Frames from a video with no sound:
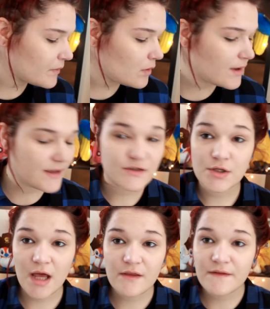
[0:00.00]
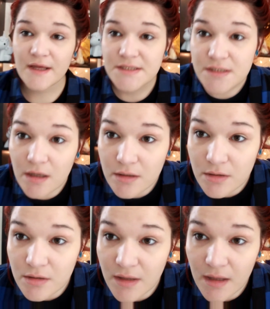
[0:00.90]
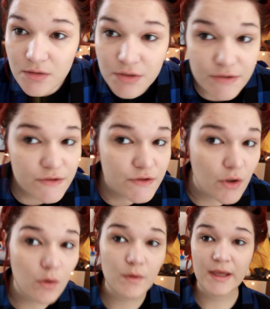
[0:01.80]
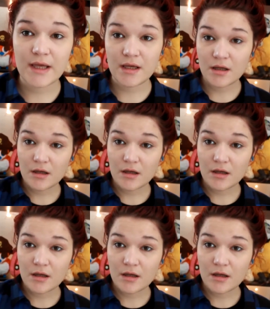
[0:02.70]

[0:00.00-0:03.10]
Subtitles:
Okay, so now that that's done, that looks okay.